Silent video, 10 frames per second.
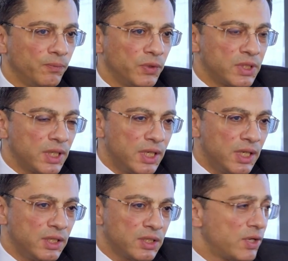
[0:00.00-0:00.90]

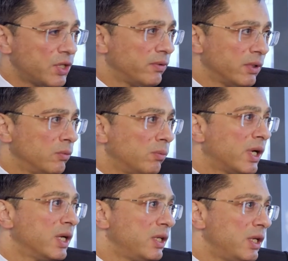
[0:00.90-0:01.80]
into
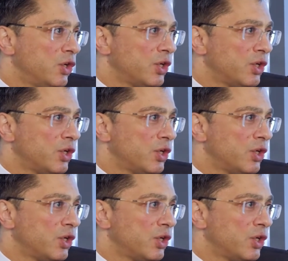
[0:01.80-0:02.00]
partners.